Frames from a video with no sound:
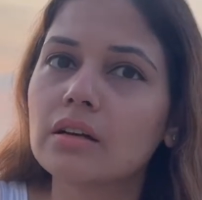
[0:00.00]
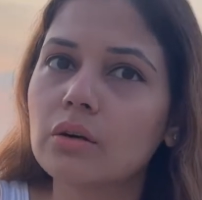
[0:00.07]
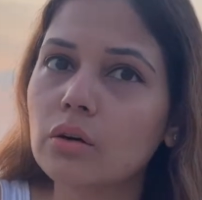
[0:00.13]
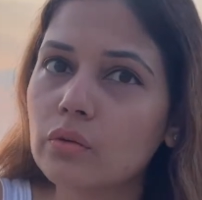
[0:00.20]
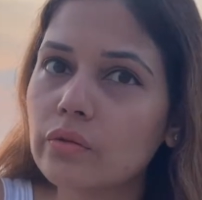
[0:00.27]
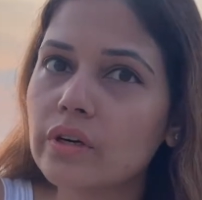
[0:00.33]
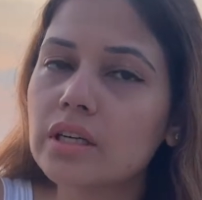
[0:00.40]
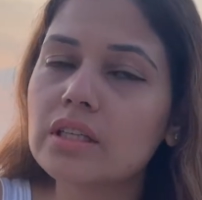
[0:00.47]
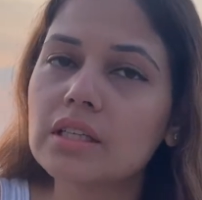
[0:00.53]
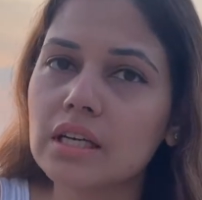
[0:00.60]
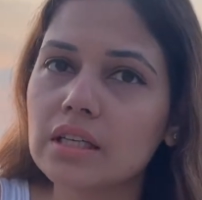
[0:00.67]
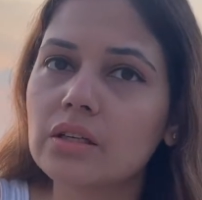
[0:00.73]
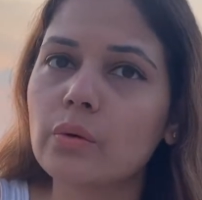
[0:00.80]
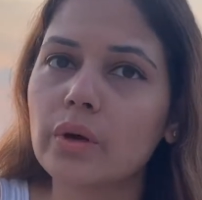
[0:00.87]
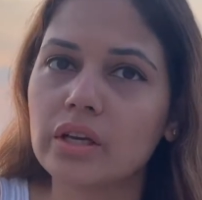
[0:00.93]
over
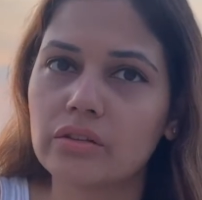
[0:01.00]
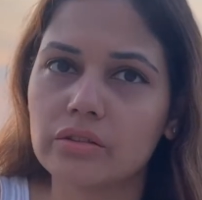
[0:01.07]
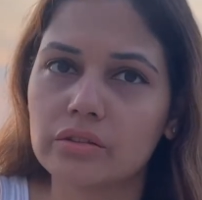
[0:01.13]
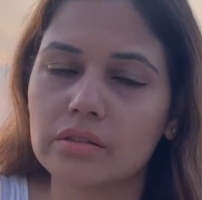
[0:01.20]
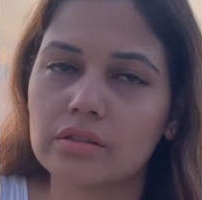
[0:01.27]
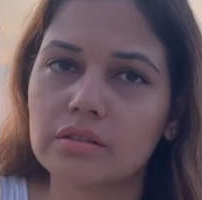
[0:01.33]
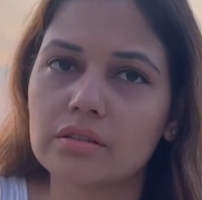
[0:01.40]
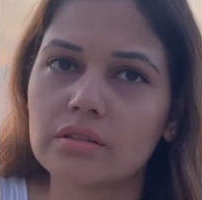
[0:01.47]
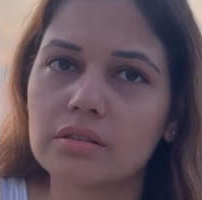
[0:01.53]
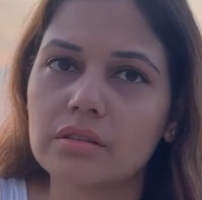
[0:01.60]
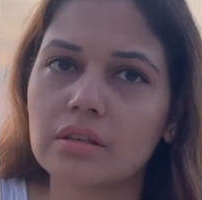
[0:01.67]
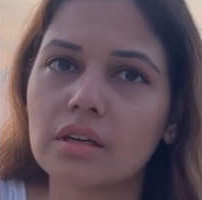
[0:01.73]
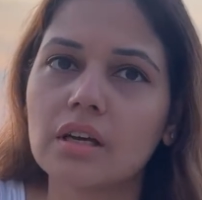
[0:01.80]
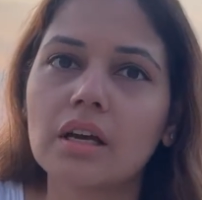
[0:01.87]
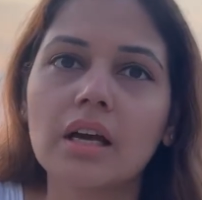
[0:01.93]
10 questions,
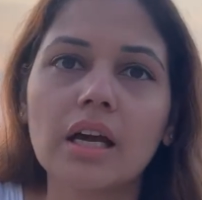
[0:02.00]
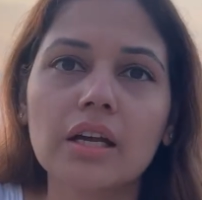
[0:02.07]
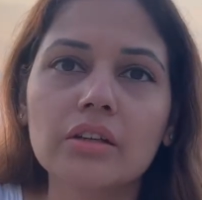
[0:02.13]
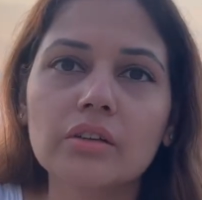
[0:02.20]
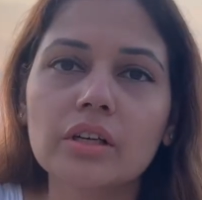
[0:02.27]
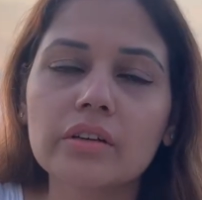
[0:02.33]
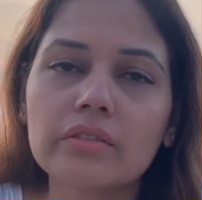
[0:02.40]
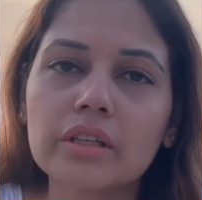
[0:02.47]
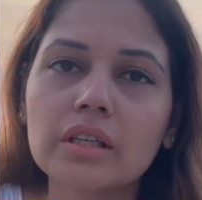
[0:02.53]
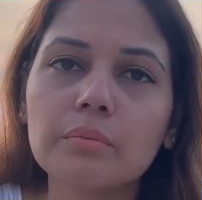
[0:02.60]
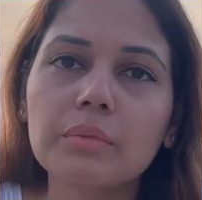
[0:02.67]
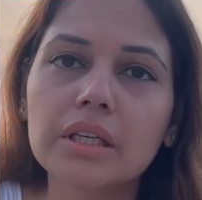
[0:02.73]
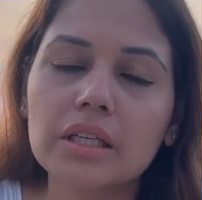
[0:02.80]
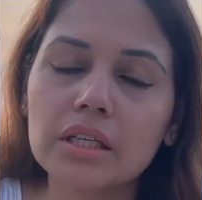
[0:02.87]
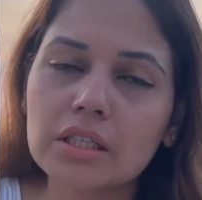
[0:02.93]
and you're given a
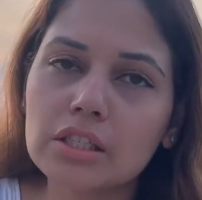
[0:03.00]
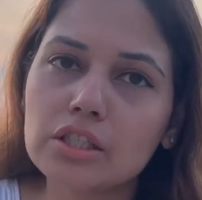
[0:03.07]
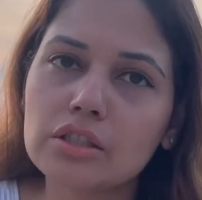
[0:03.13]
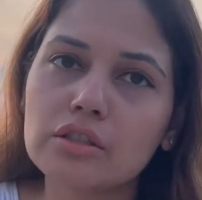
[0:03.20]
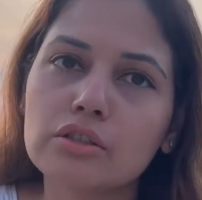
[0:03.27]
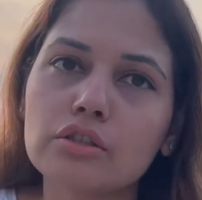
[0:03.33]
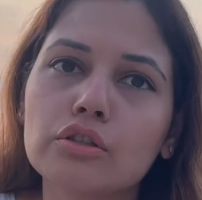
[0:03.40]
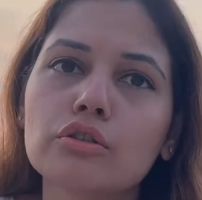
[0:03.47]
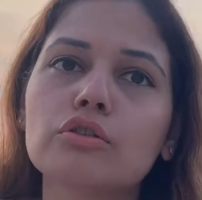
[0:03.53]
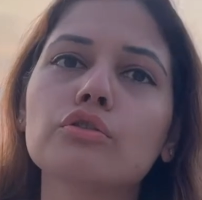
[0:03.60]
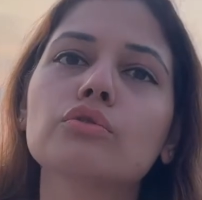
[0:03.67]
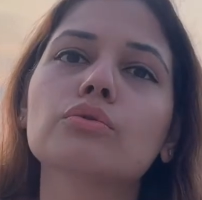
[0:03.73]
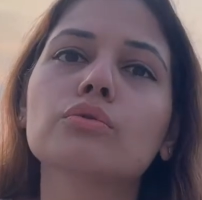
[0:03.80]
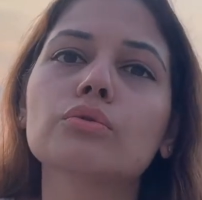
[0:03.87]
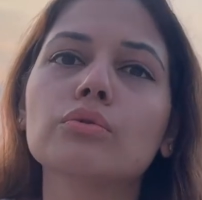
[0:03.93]
minute
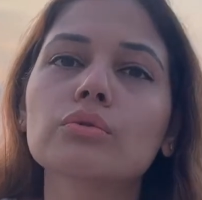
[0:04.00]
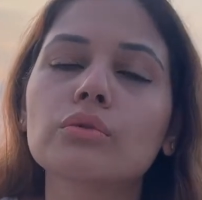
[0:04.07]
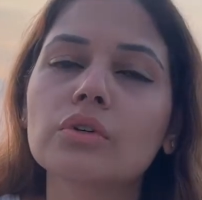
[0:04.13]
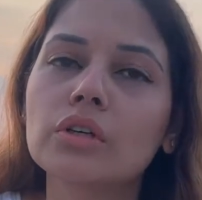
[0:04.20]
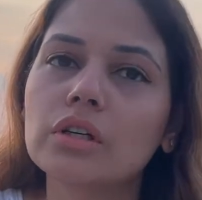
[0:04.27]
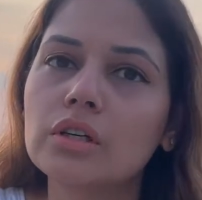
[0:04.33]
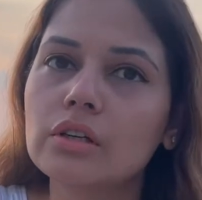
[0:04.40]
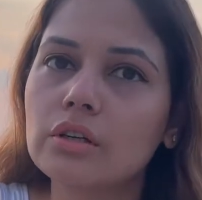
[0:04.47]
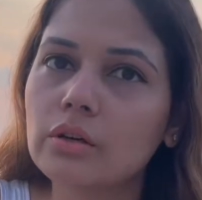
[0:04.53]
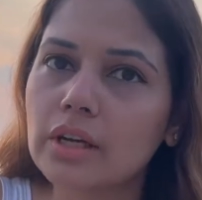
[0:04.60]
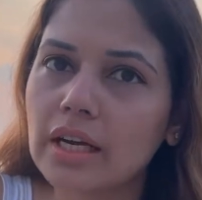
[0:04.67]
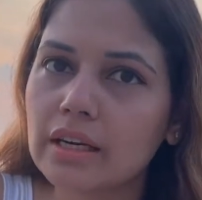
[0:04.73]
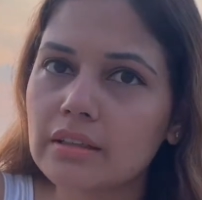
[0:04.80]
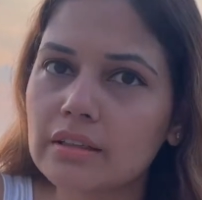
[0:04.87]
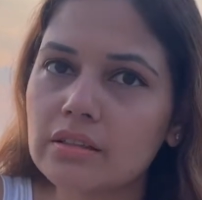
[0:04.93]
to look
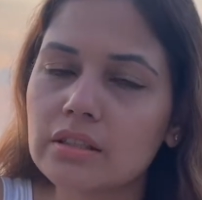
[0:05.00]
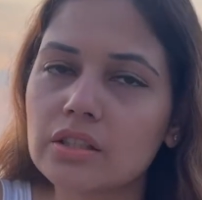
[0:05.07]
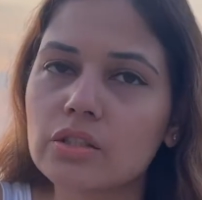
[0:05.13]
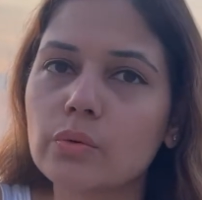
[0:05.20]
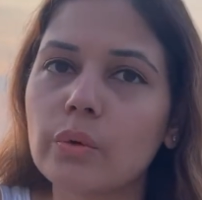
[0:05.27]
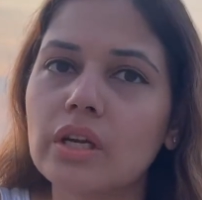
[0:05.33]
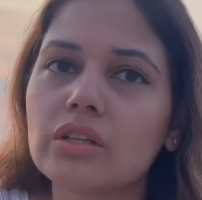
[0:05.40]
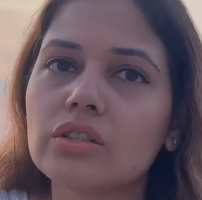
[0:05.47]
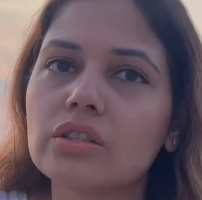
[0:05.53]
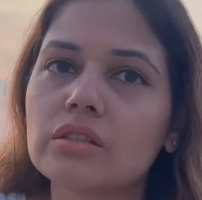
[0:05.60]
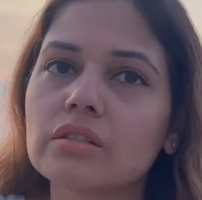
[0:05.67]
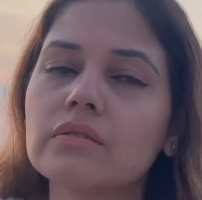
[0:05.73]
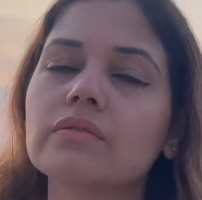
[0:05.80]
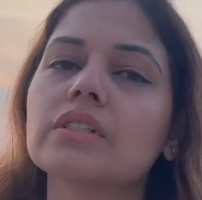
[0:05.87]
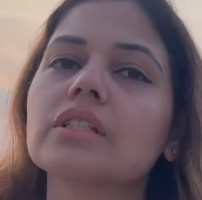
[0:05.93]
at the
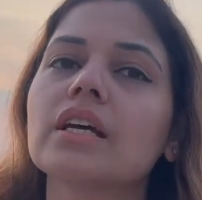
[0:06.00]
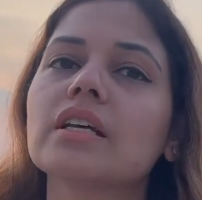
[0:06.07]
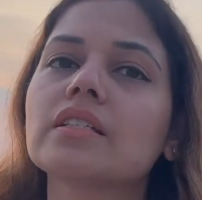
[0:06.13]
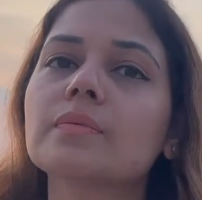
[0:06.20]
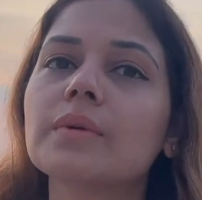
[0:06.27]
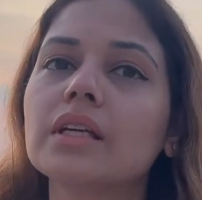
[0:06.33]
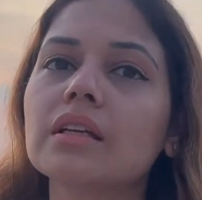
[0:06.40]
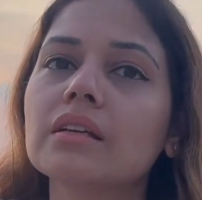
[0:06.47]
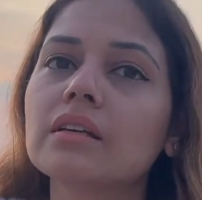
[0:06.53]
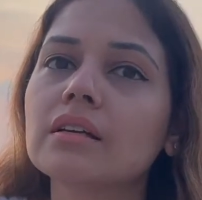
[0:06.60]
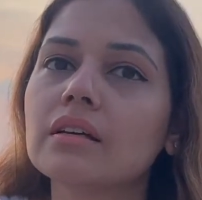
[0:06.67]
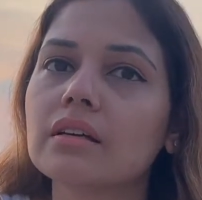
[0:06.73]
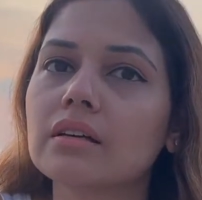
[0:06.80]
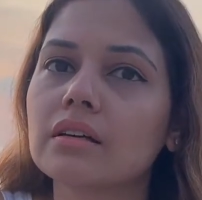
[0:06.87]
situation which has been